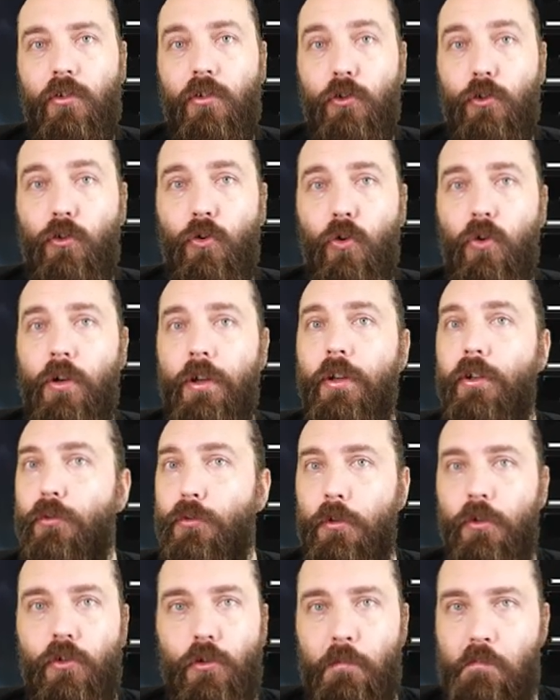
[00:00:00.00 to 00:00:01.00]
destroyers,
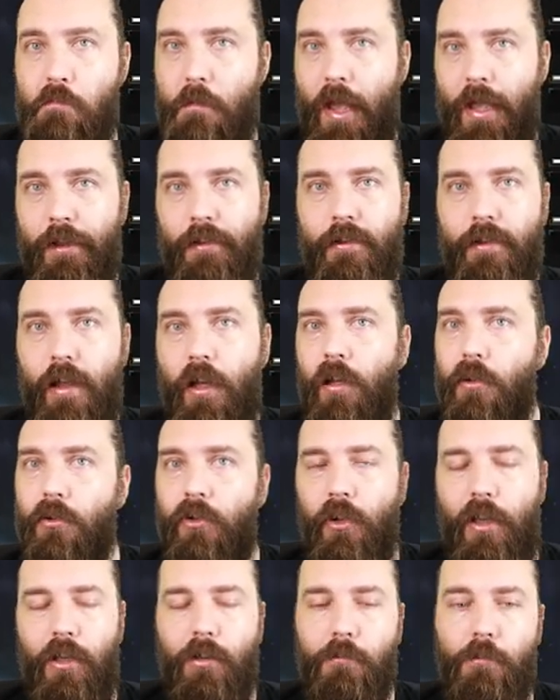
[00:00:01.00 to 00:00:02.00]
which are maxed out
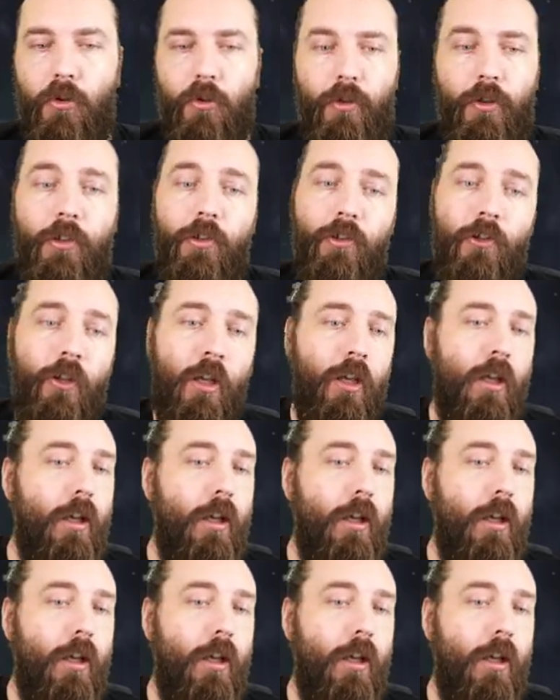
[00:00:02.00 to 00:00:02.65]
tech points.